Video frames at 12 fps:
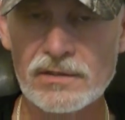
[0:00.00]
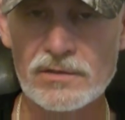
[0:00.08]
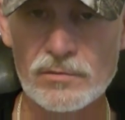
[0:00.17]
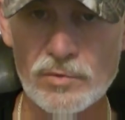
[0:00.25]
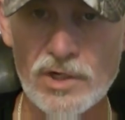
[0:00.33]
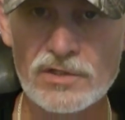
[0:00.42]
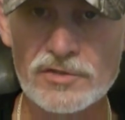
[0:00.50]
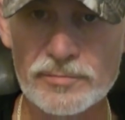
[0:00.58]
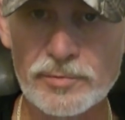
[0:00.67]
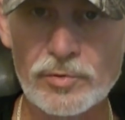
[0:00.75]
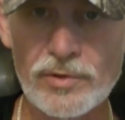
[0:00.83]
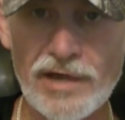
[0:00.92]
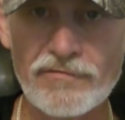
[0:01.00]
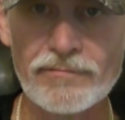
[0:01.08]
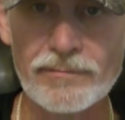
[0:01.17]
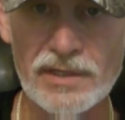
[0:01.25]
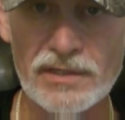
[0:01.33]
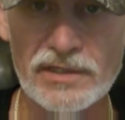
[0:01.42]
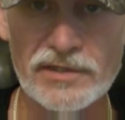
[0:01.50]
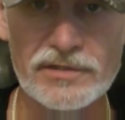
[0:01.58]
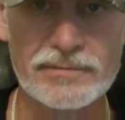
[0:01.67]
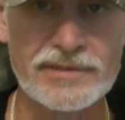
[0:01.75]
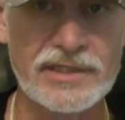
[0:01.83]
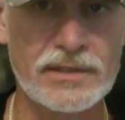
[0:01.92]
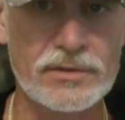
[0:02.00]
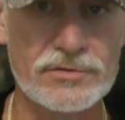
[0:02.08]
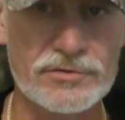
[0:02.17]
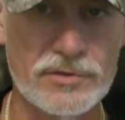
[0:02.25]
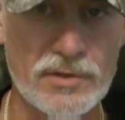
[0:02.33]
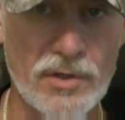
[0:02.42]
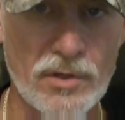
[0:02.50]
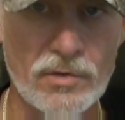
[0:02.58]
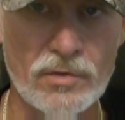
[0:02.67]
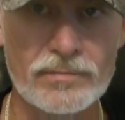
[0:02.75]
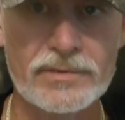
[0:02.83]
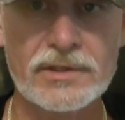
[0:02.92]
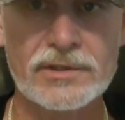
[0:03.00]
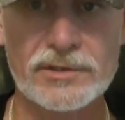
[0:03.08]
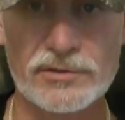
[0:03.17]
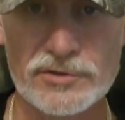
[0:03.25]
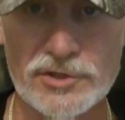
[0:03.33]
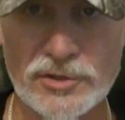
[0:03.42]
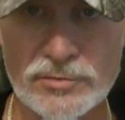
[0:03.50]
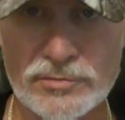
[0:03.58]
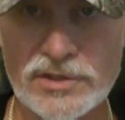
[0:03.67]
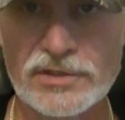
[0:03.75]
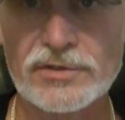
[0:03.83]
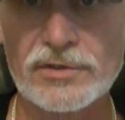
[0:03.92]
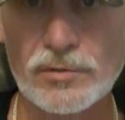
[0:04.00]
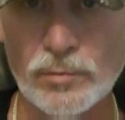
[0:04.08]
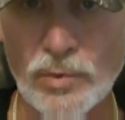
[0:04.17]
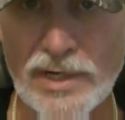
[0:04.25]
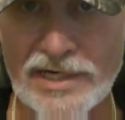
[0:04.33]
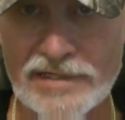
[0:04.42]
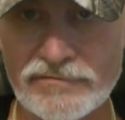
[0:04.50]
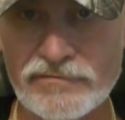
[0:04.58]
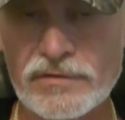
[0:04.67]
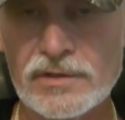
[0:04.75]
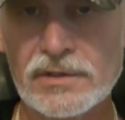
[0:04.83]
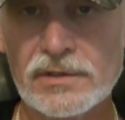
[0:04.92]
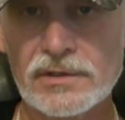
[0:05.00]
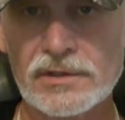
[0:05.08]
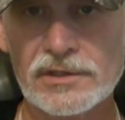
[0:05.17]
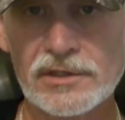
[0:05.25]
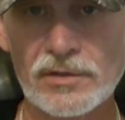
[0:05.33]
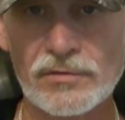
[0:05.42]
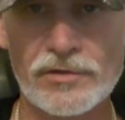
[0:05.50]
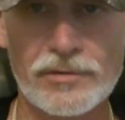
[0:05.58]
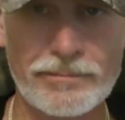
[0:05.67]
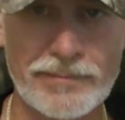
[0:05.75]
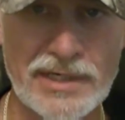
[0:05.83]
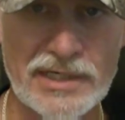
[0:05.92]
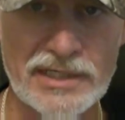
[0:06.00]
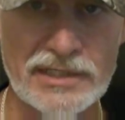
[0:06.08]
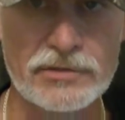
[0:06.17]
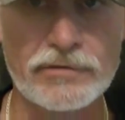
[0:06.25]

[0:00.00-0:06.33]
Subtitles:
the rug's pulled out from underneath them and they lose their home, their children, their wife, their money, their